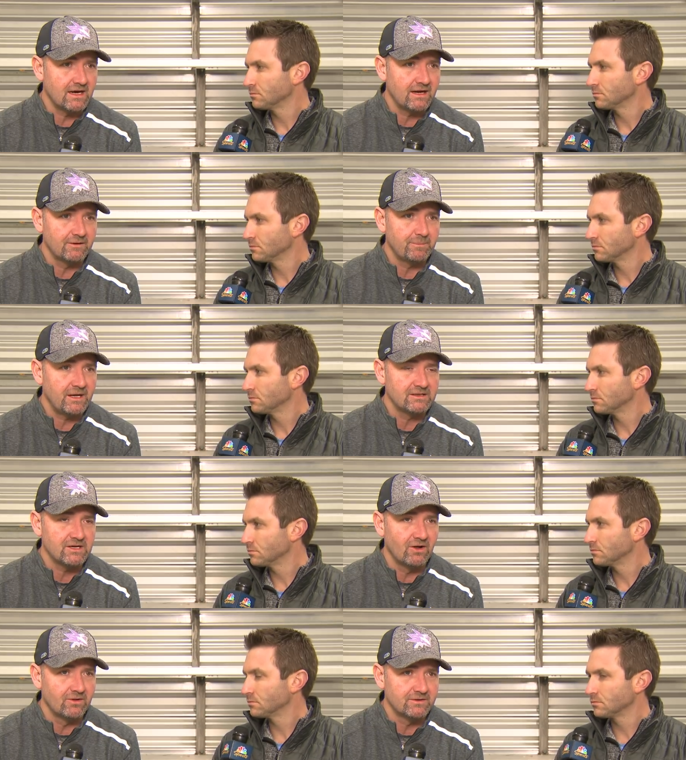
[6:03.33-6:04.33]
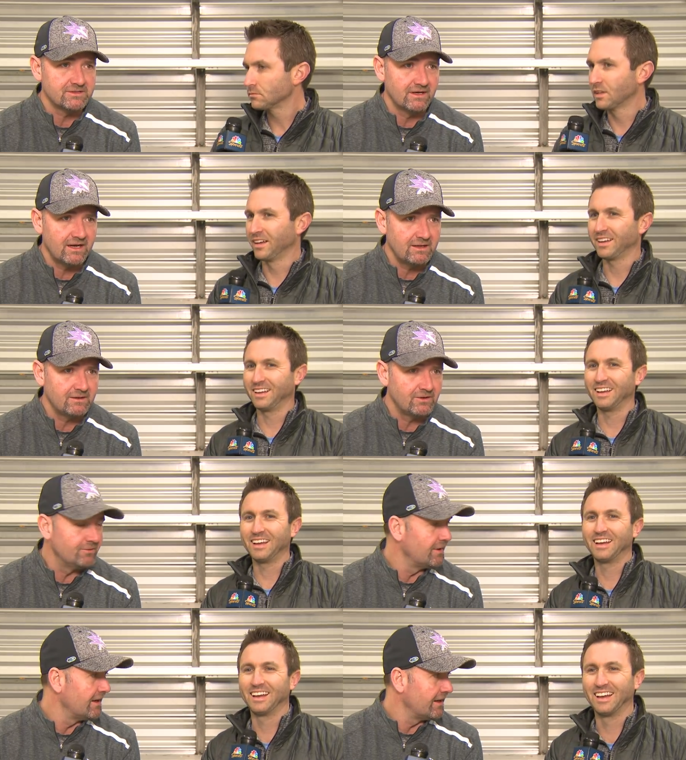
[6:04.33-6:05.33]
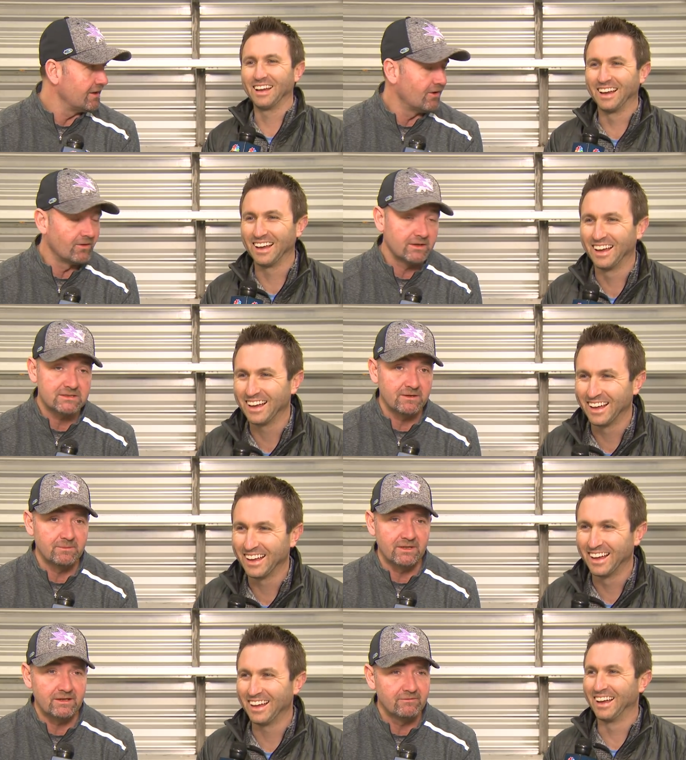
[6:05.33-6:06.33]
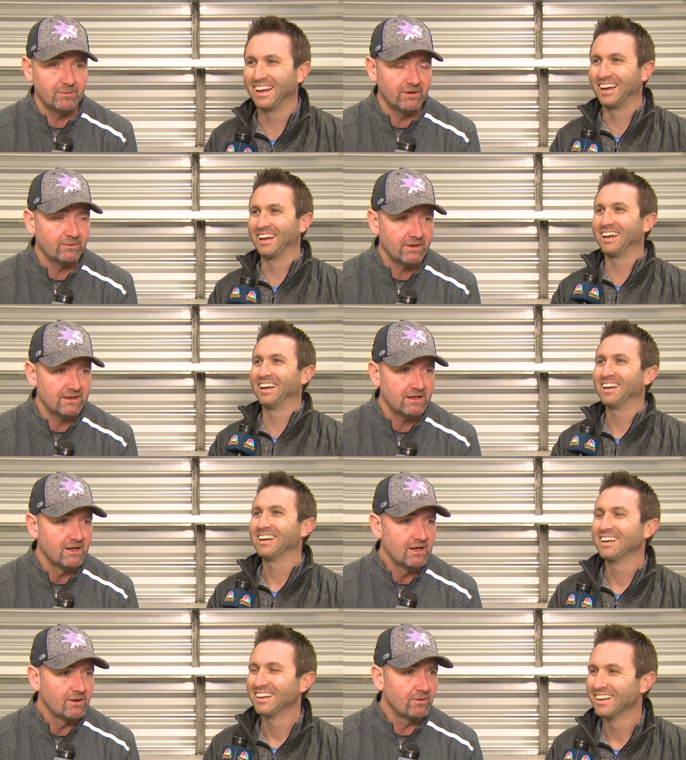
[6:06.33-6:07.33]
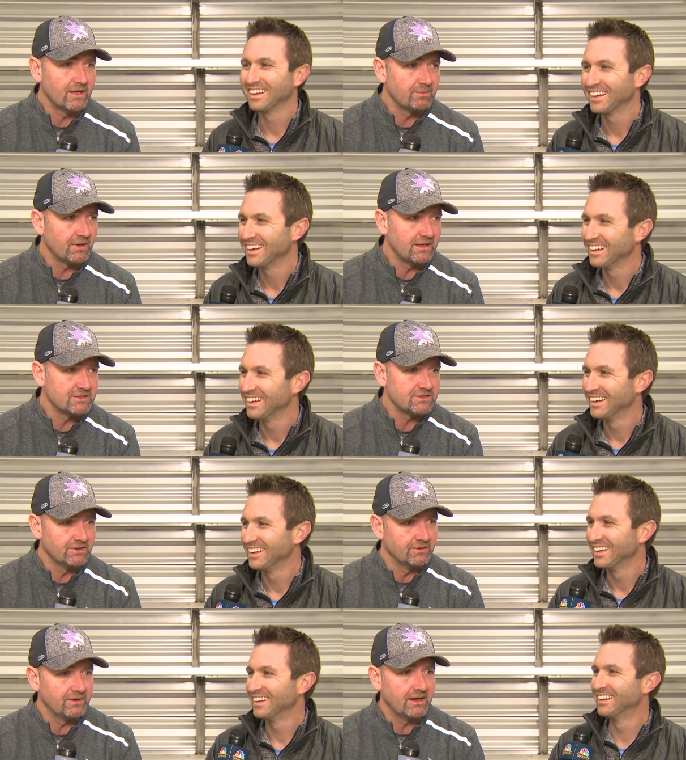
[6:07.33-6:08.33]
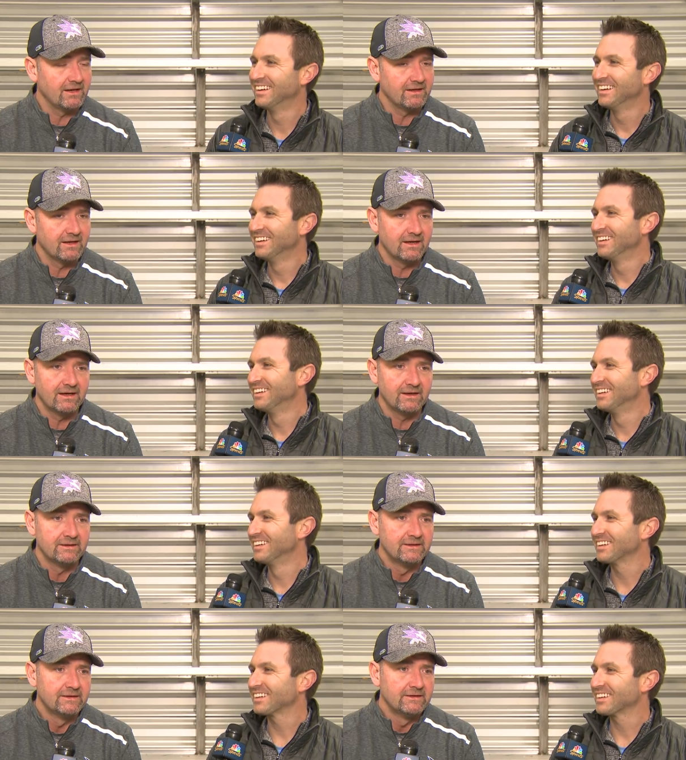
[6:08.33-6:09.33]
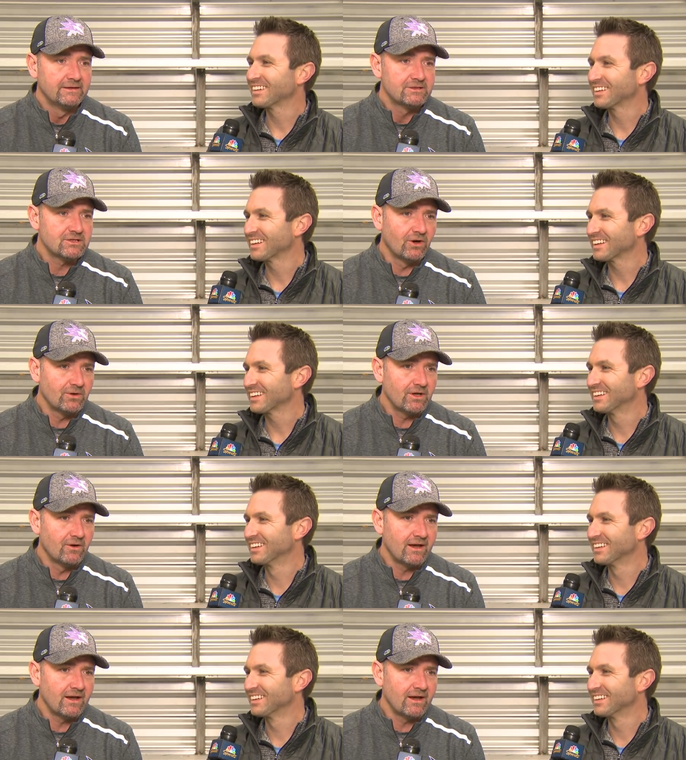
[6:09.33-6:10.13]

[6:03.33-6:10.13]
Speaker 1: a higher pain tolerance than any human I know. It's unbelievable what he plays through, and so, you know,